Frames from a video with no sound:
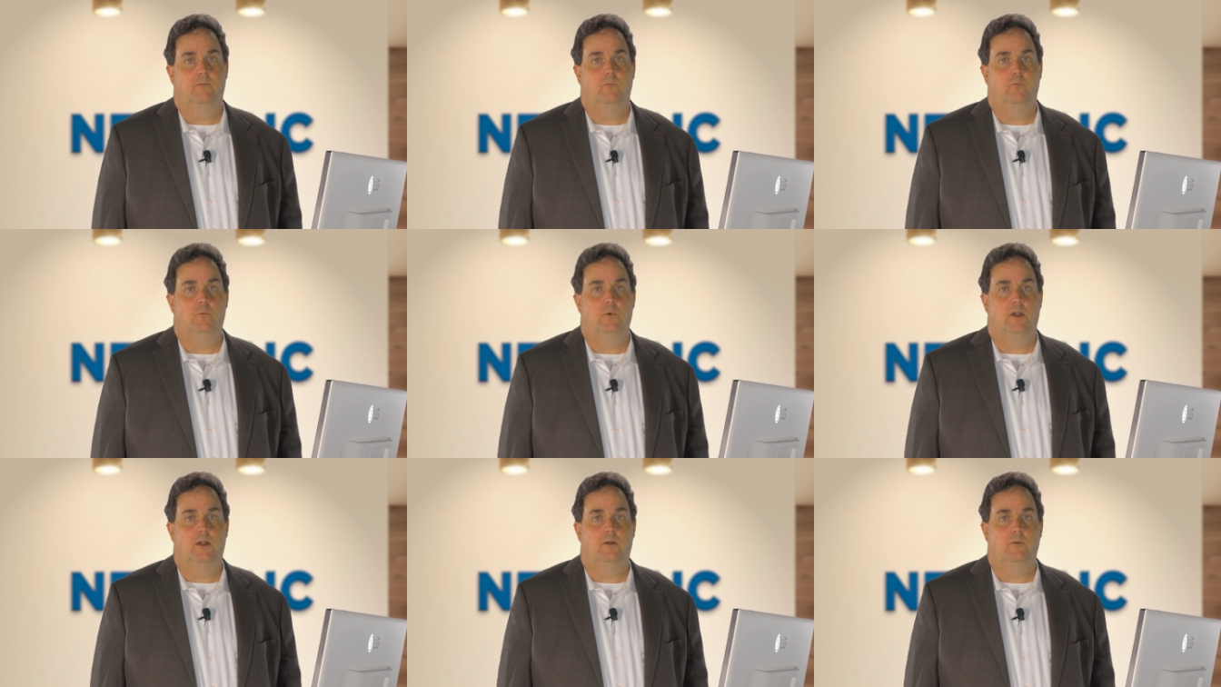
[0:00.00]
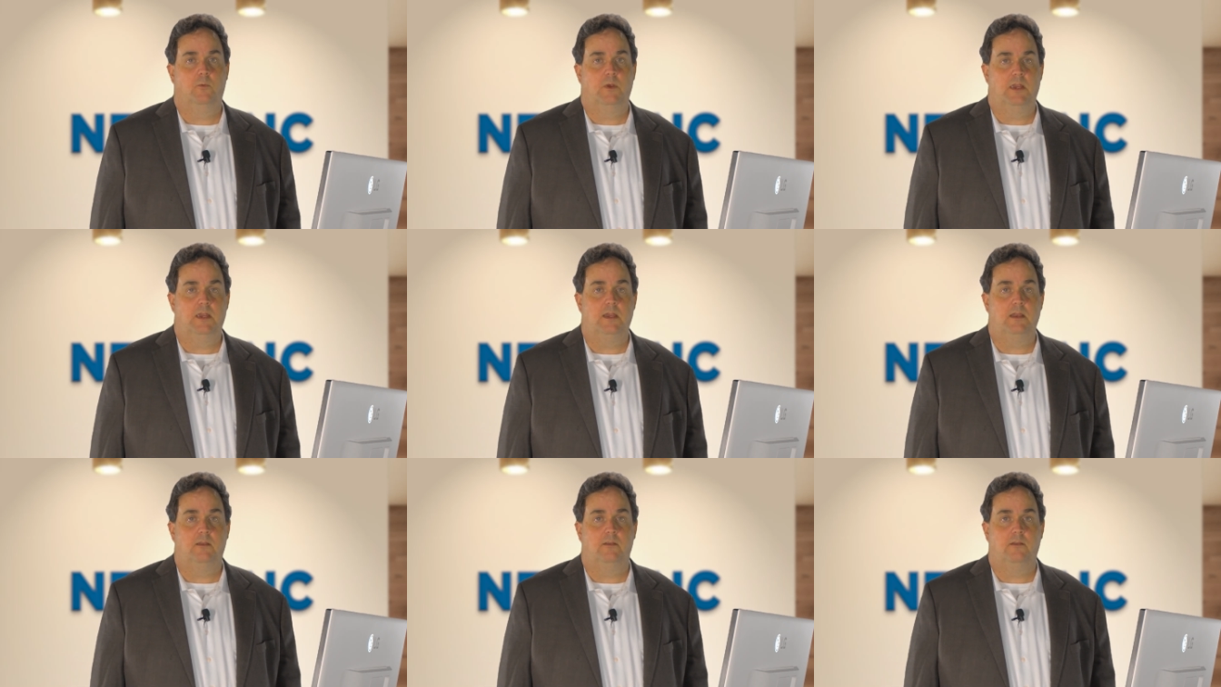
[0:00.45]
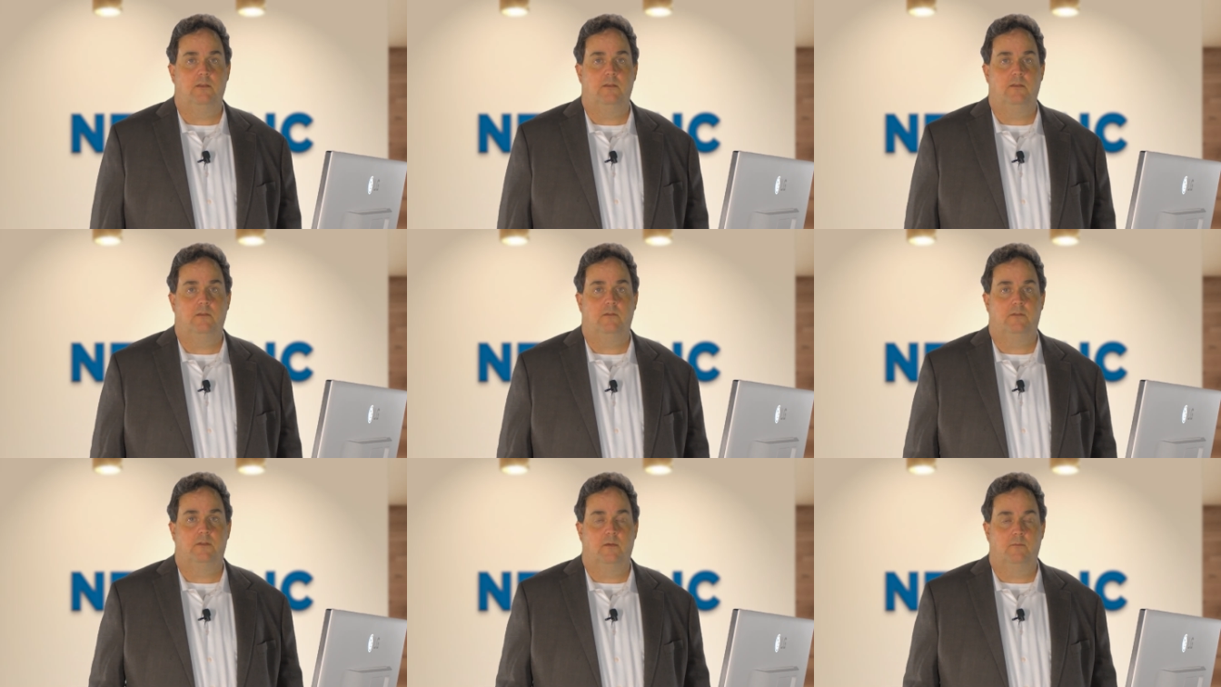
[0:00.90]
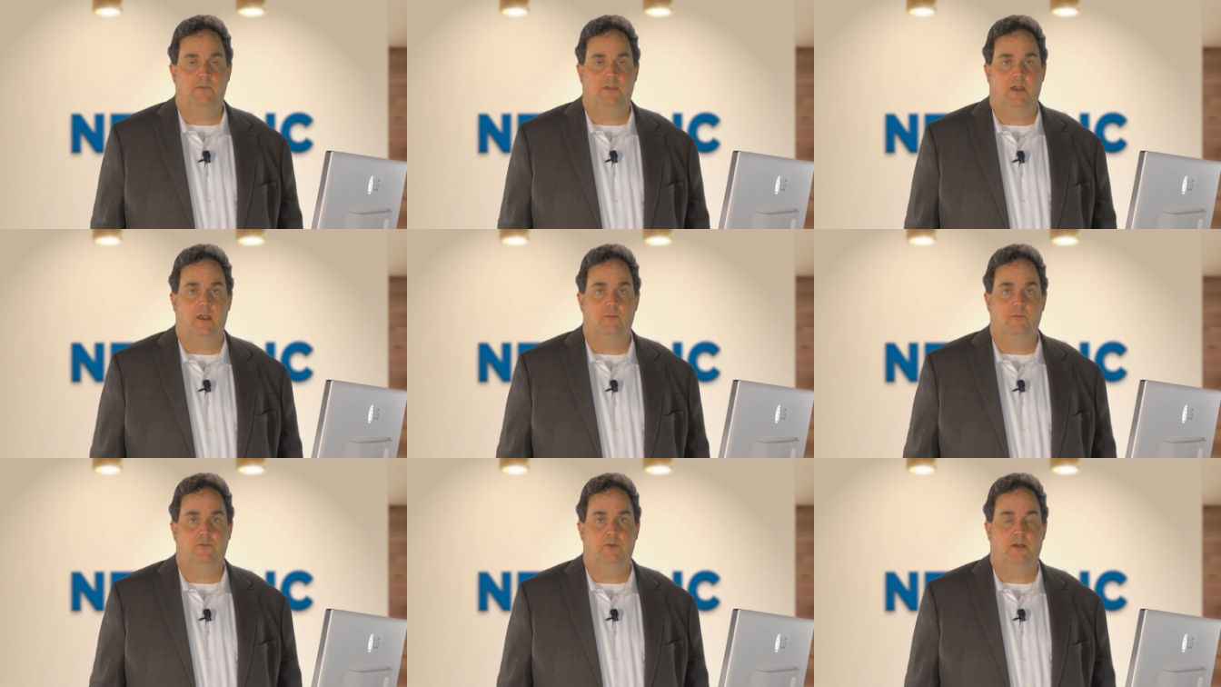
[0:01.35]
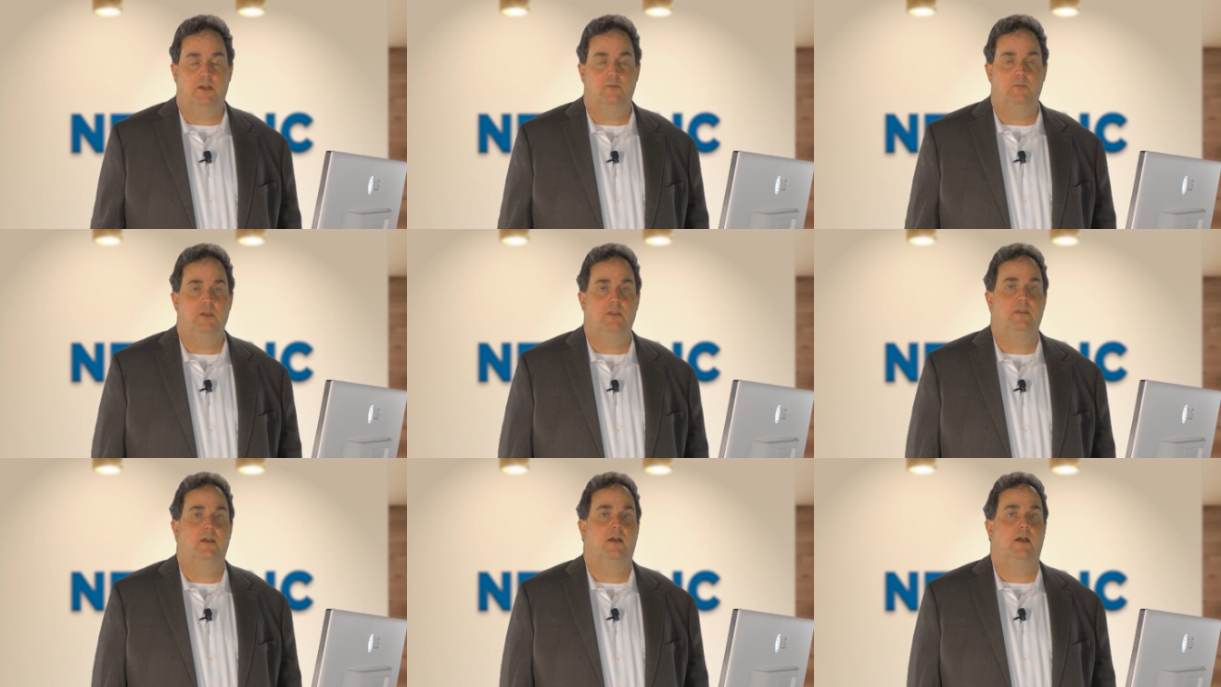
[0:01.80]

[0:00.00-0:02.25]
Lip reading: Where we sometimes recommend the